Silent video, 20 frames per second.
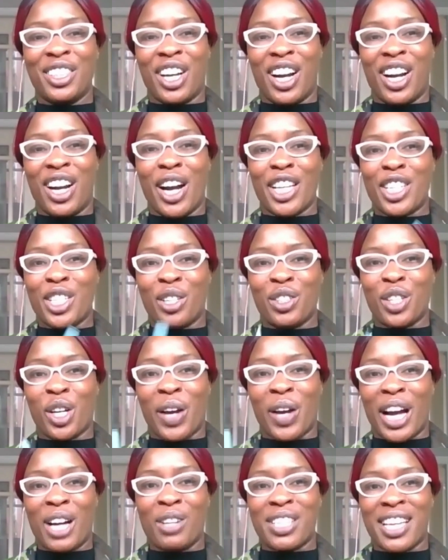I don't know
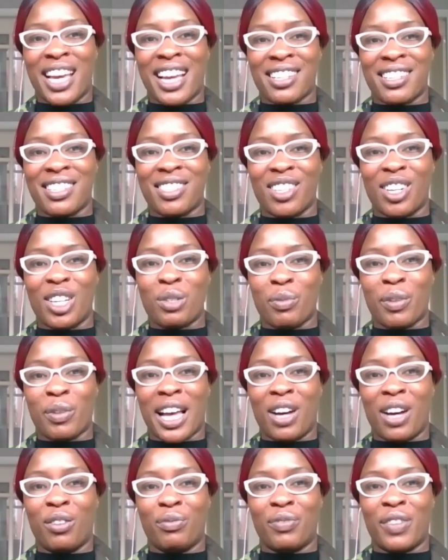how to exercise
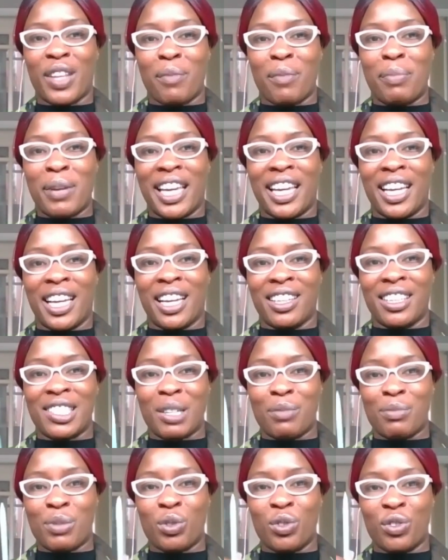without there being
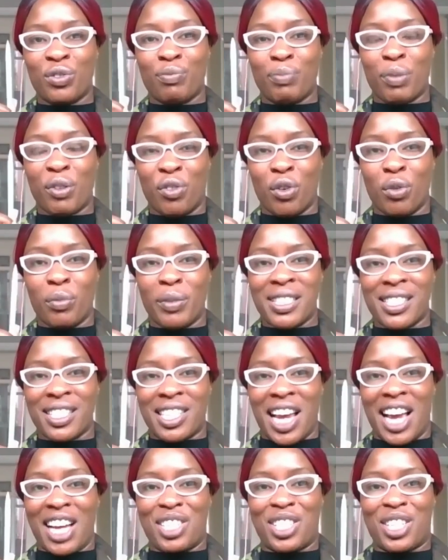some sort of performance
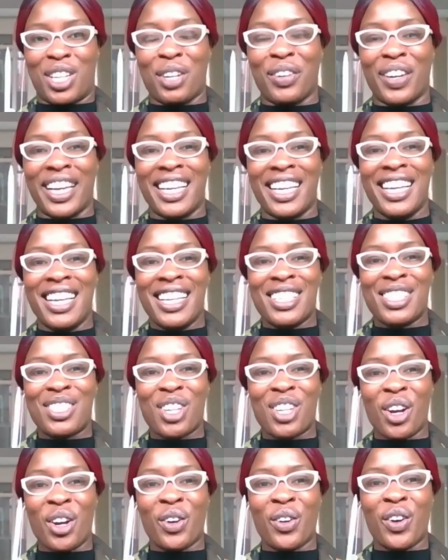attached to it.
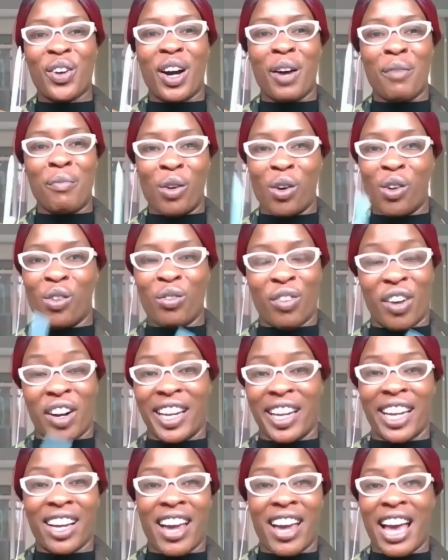So I'm not
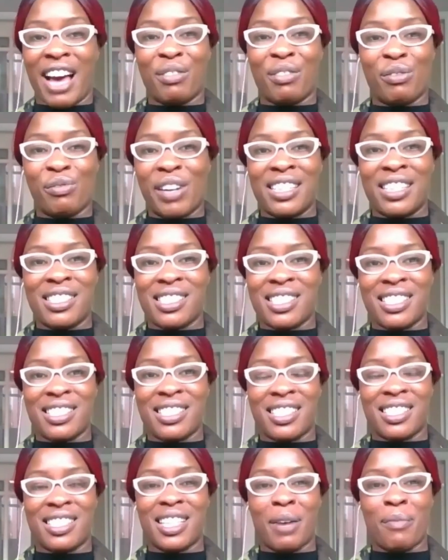running. I haven't ran
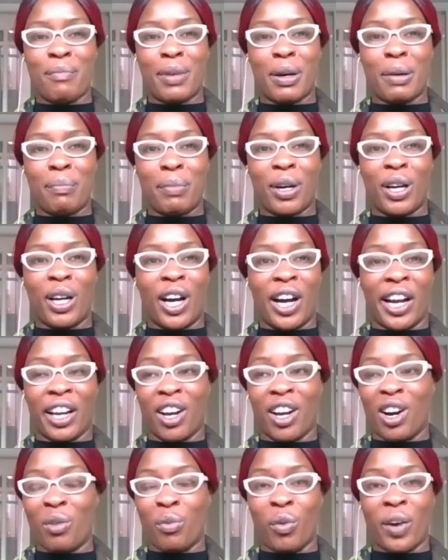since December, but I
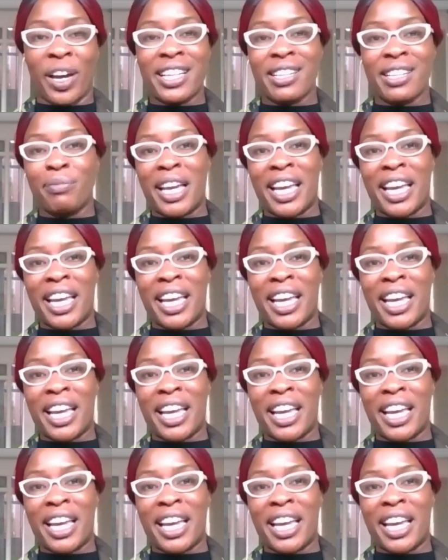can't wait.